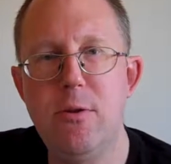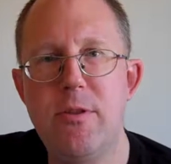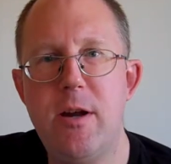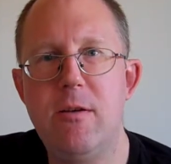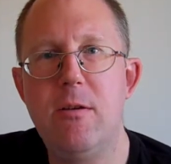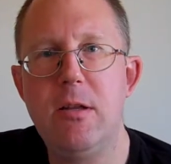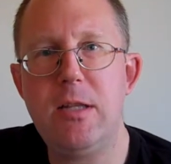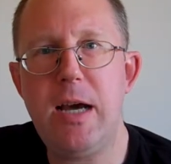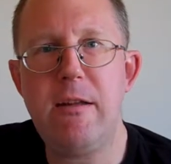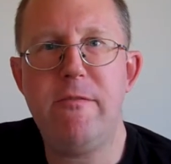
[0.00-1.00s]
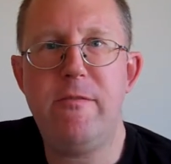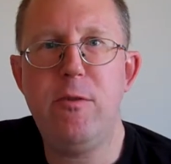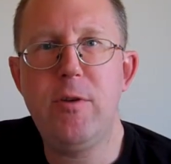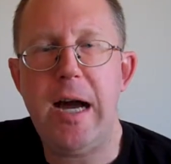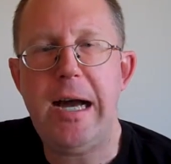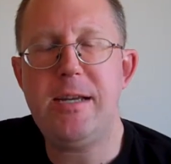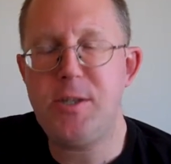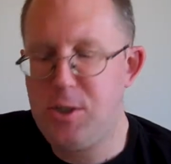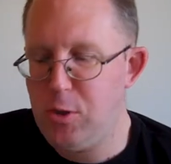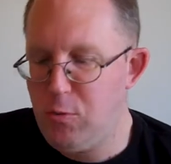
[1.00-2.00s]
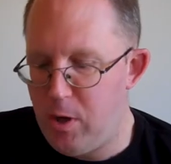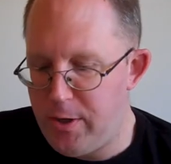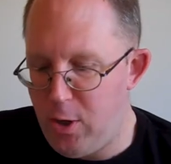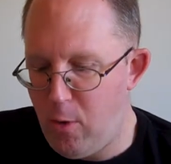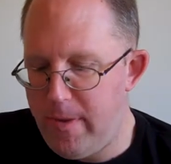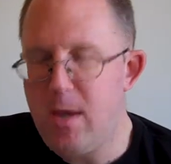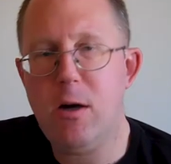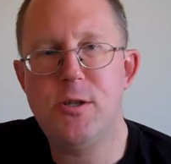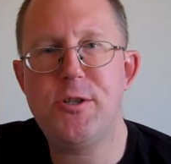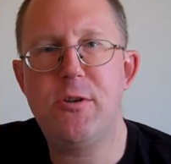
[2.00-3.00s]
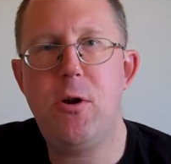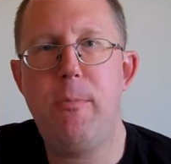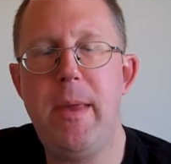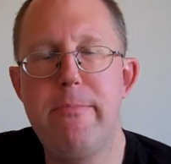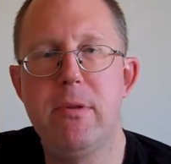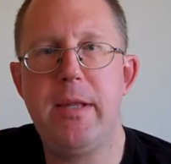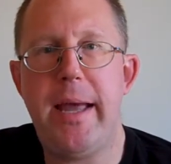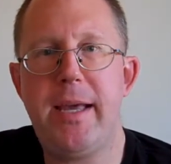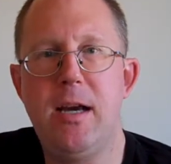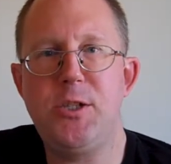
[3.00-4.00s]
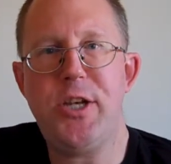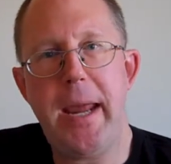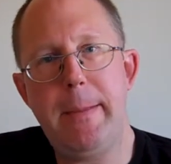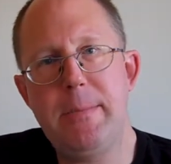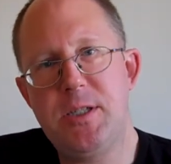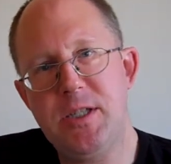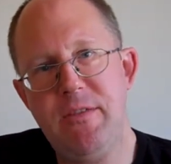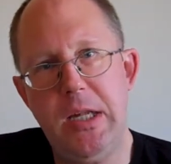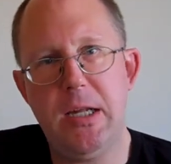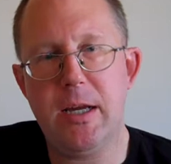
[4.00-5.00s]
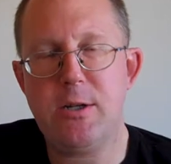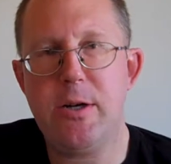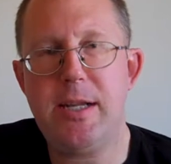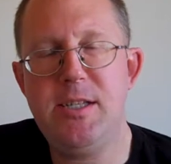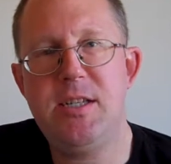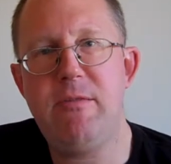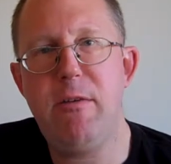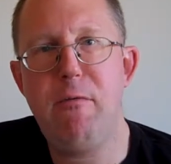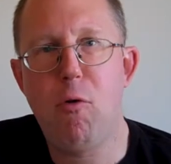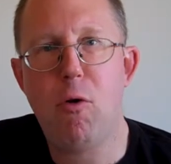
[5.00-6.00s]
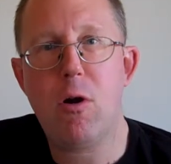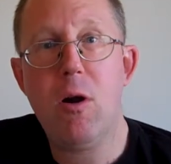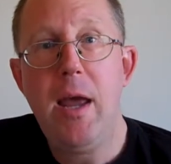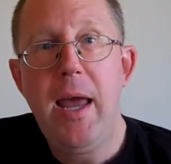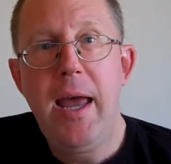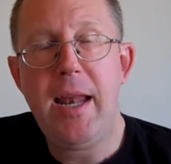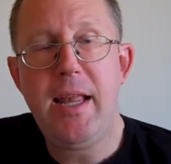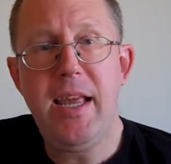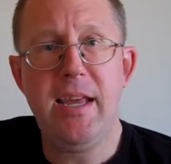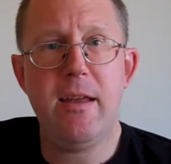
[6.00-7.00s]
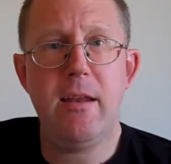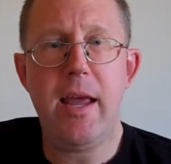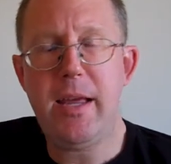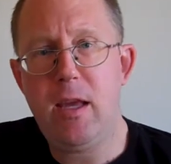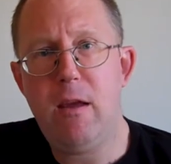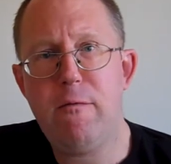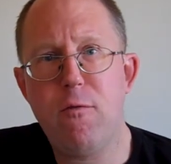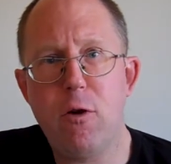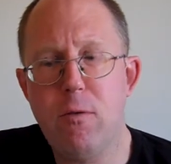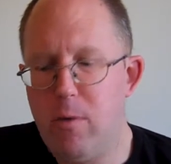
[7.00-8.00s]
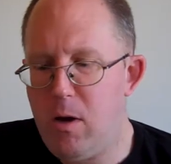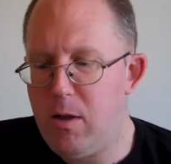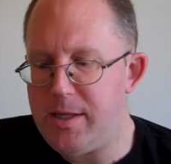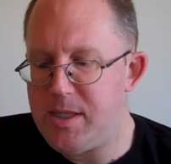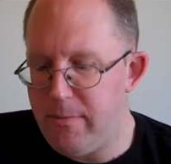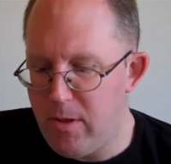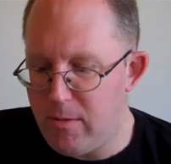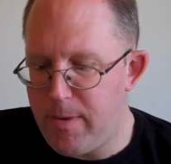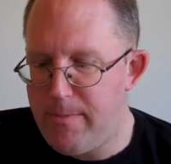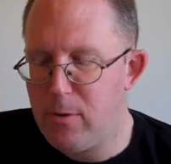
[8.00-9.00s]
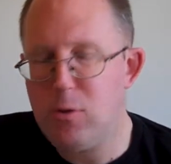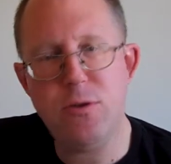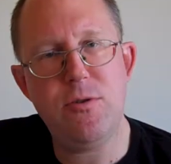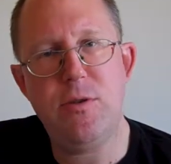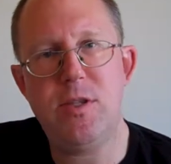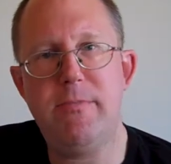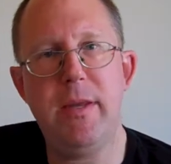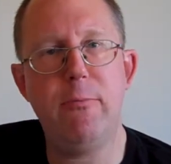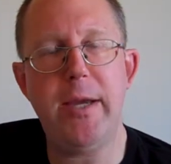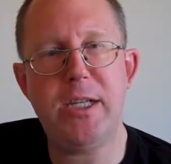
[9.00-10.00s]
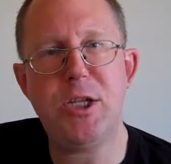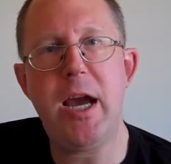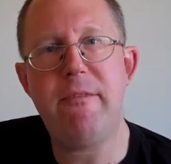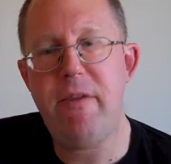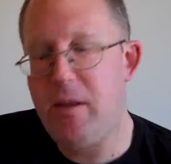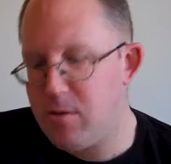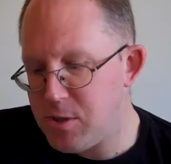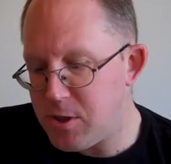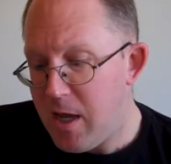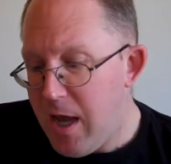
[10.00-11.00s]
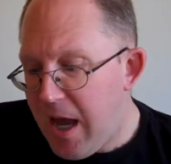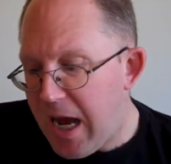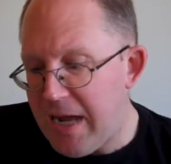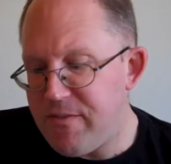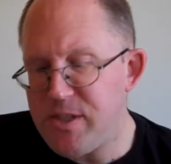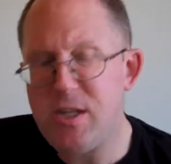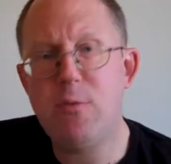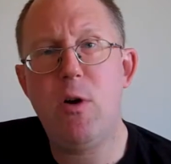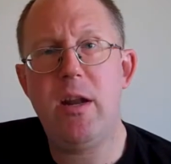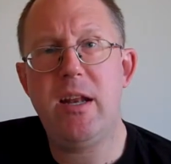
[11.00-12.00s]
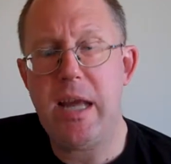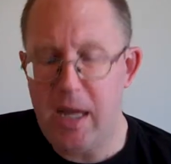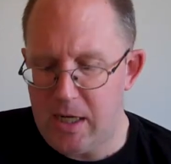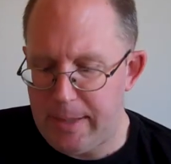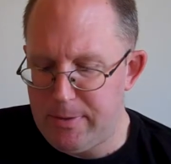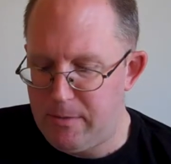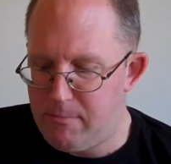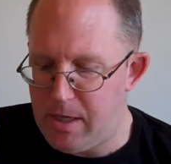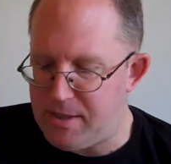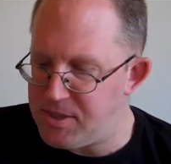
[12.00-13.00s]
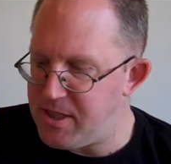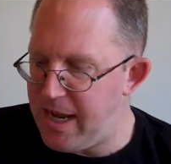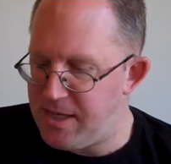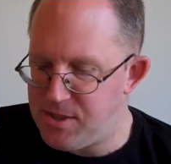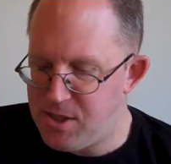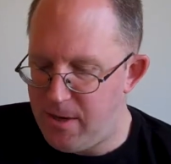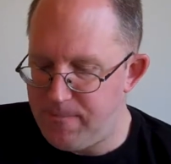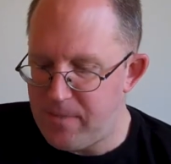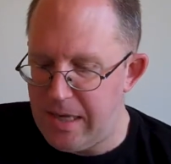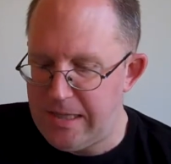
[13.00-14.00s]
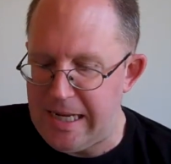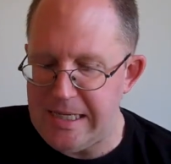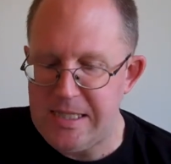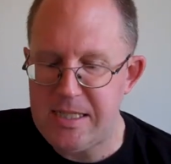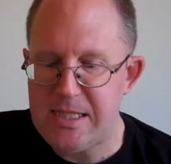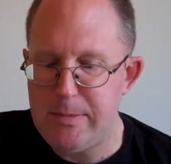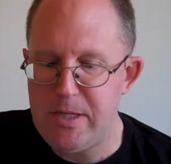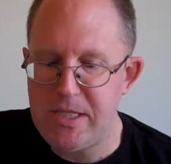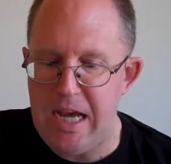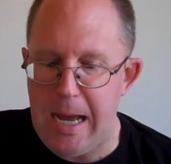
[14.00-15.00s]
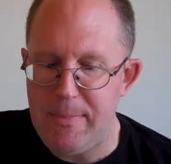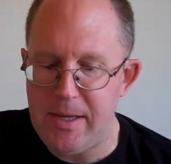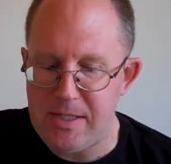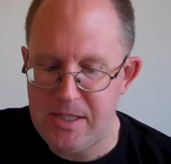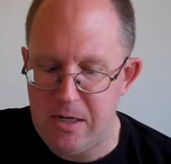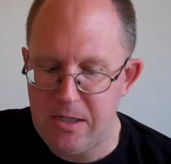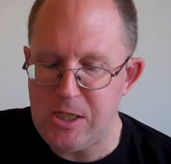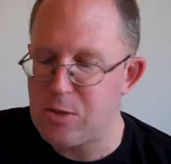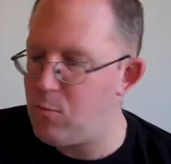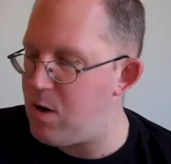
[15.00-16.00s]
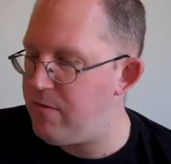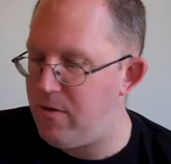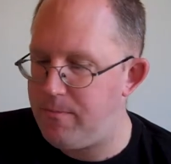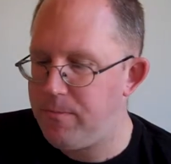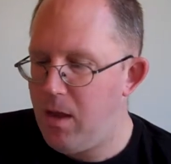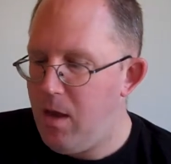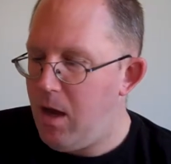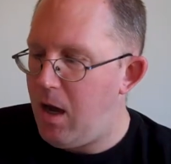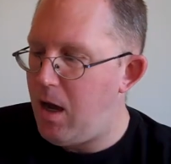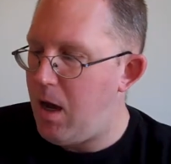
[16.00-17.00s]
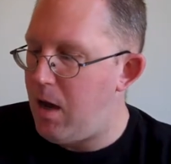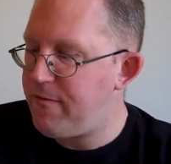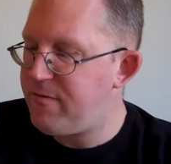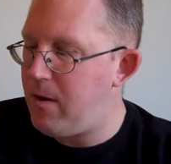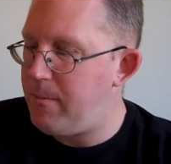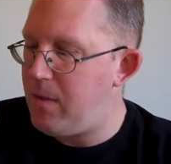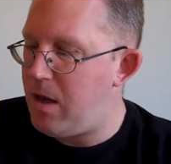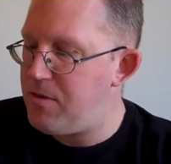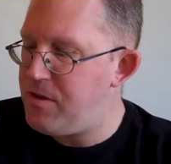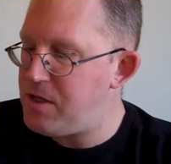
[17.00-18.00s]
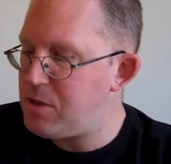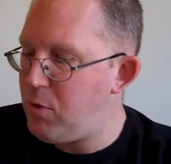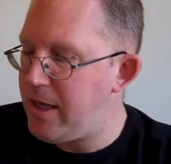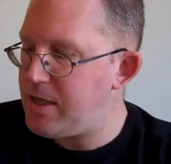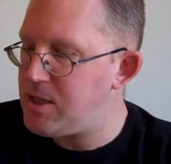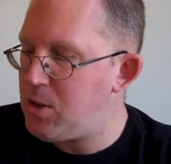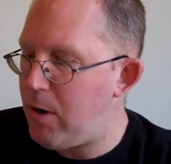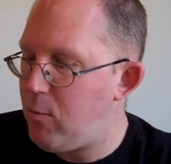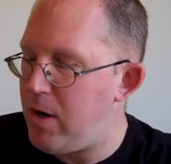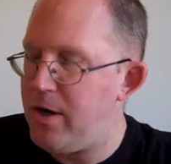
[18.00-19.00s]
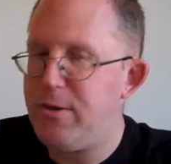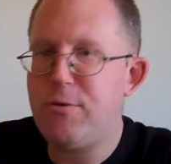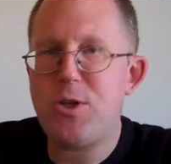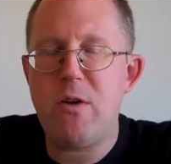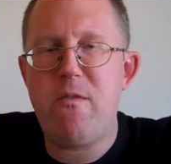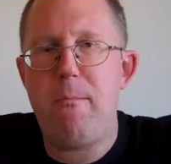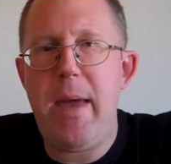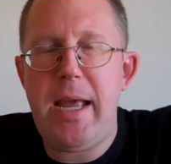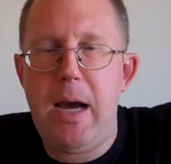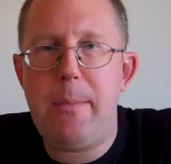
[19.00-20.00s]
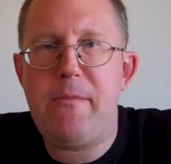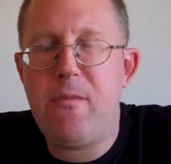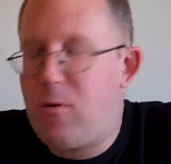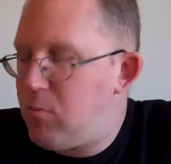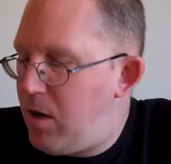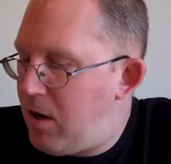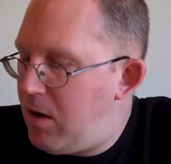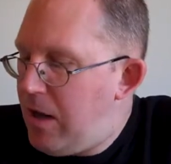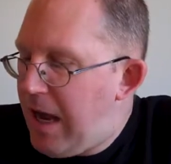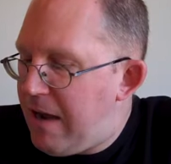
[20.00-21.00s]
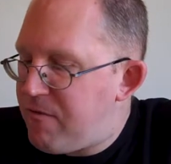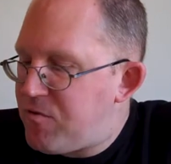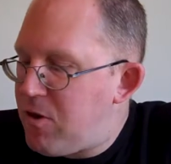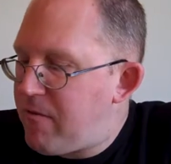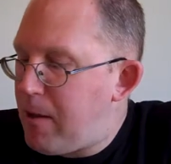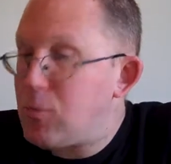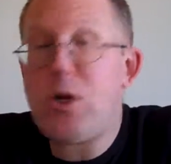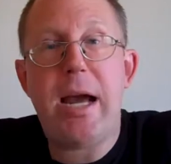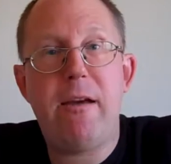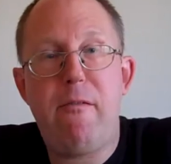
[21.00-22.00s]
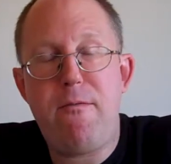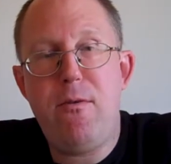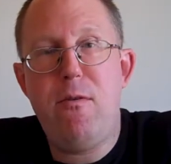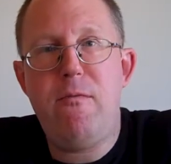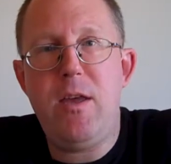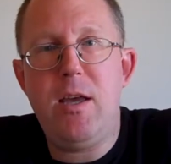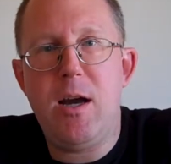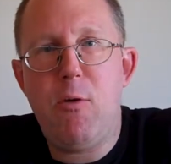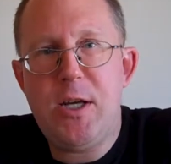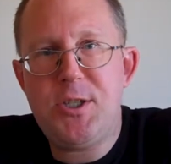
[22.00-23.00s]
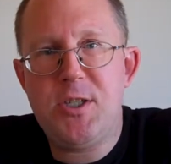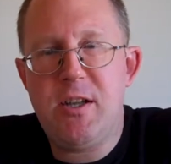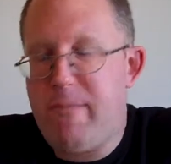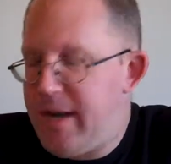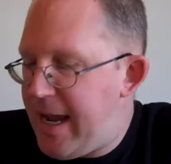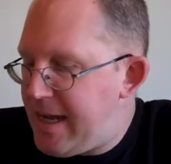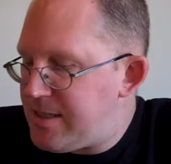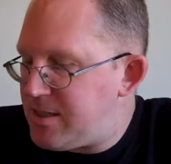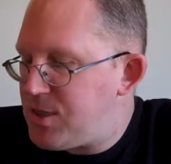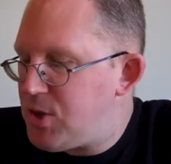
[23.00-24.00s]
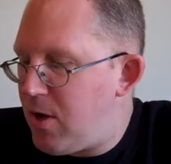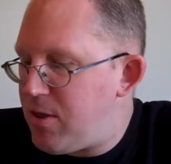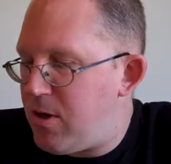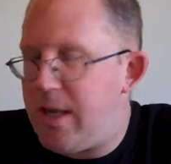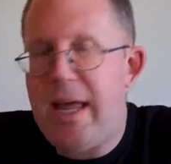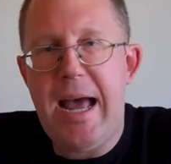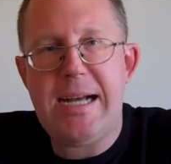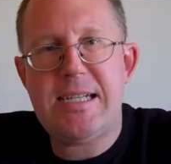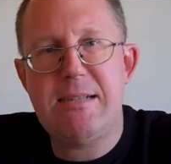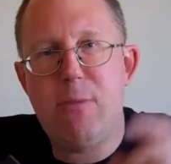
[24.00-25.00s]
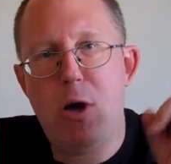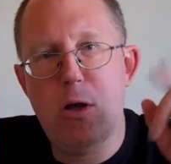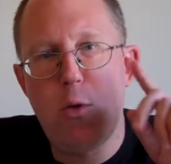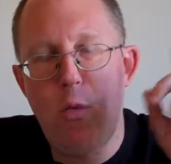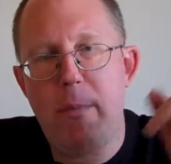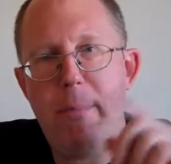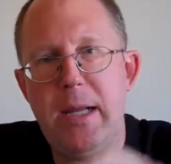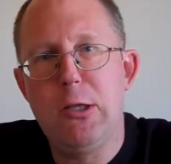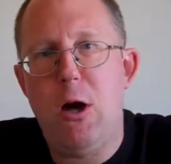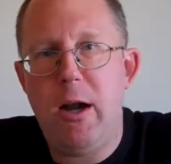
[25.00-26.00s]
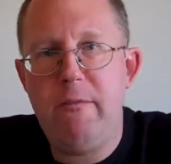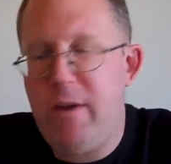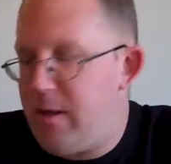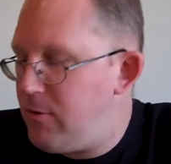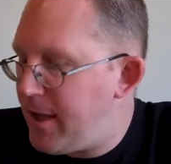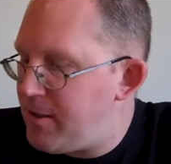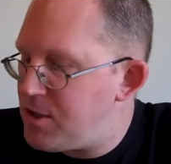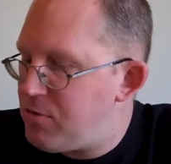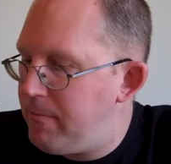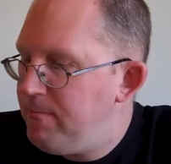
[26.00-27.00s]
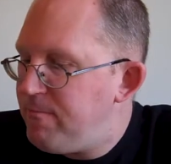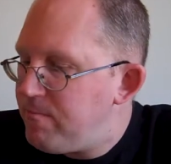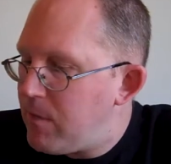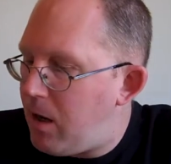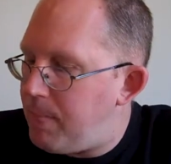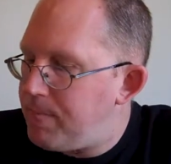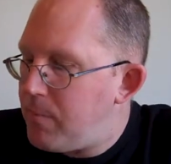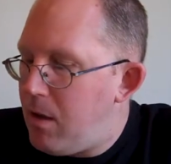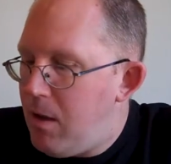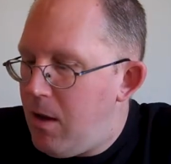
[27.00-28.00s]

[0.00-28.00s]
Hello there. A lot of you guys who know me also know people like James, DVD Collector 1974, and Ian, aka Forkerball, and some of the other people who do these midweek chat videos. I haven't done one in like a couple of months, and I liked some of the topics, or at least one of them, from this week, and so I wanted to do sort of a makeup for, I've sort of kept track of a few of the questions that have been asked, and so I thought I'd ask them all in one big long video like this one.